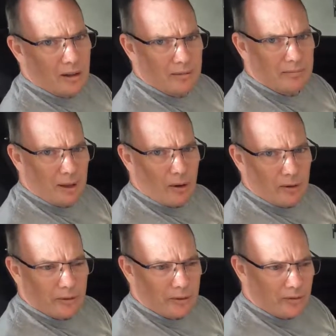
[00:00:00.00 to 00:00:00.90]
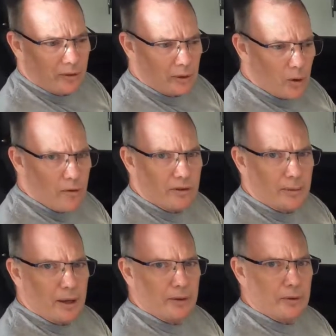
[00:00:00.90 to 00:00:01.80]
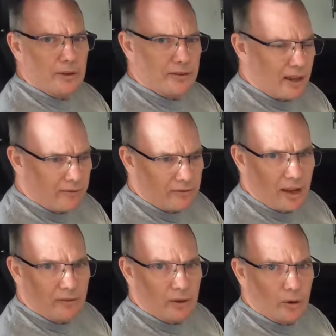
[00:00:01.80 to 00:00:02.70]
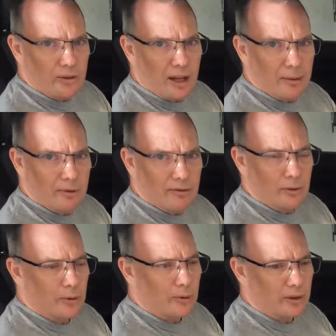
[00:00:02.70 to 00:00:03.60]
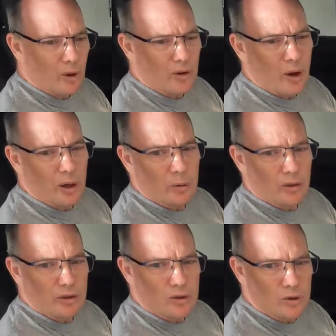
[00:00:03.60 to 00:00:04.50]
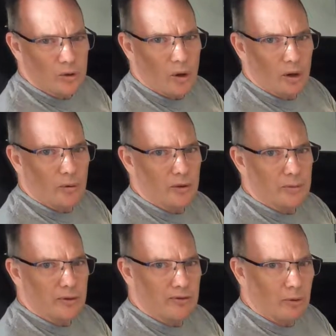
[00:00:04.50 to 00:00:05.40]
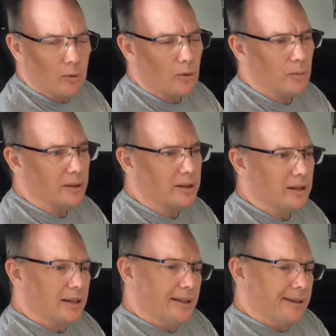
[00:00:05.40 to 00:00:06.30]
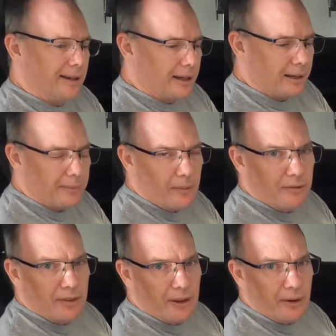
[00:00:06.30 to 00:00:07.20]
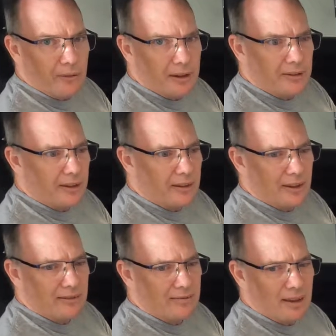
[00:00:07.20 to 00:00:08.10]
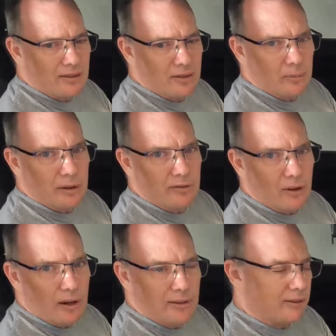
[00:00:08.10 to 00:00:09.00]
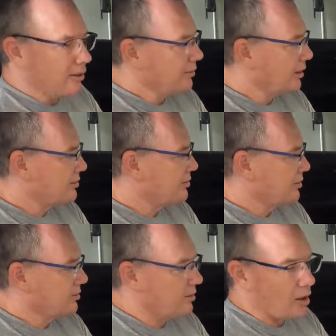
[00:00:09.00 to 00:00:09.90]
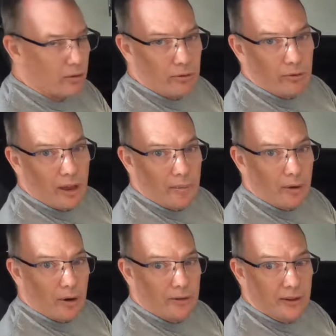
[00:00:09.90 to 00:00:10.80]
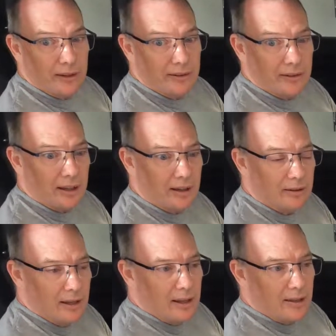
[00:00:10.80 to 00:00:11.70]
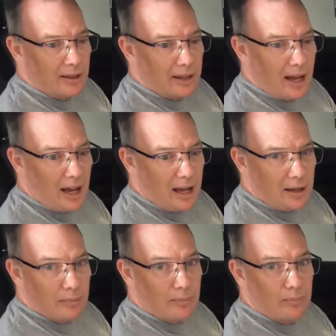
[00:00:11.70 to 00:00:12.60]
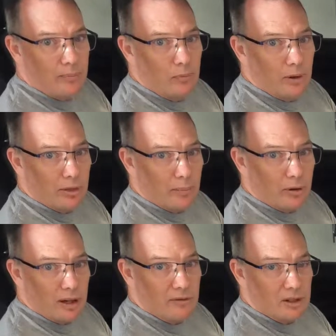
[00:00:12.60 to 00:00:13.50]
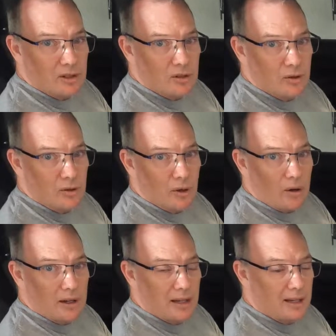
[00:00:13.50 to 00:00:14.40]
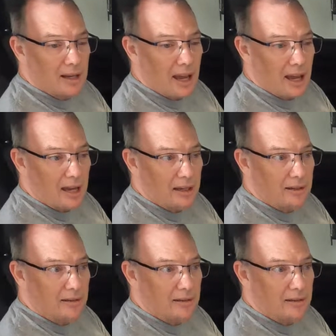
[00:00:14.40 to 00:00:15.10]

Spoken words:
to be honest, I was very nervous about doing this, having not done it before and not knowing what the tune on it was before, but everything I read said that it should be fine, so let's just go through that process. Now the car with the previous tune on it, it had